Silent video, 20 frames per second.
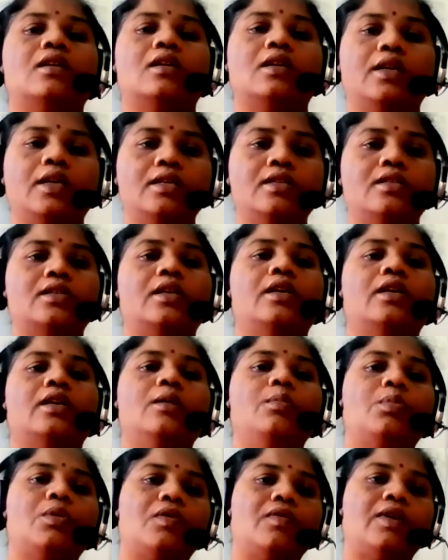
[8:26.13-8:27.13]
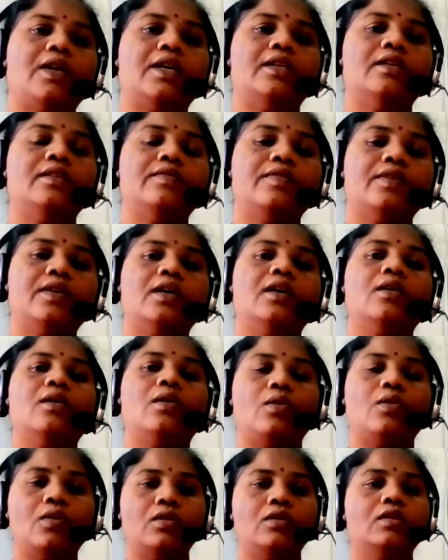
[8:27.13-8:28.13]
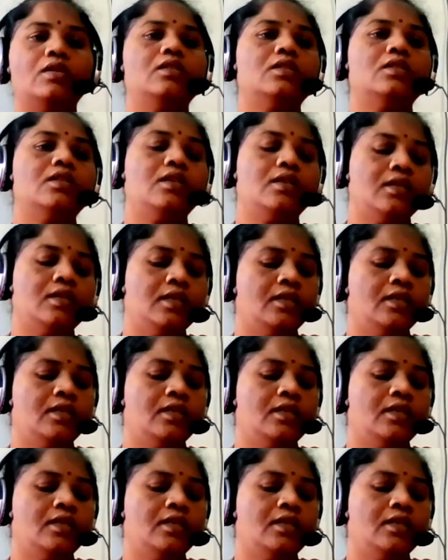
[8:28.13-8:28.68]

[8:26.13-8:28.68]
in general provided for all the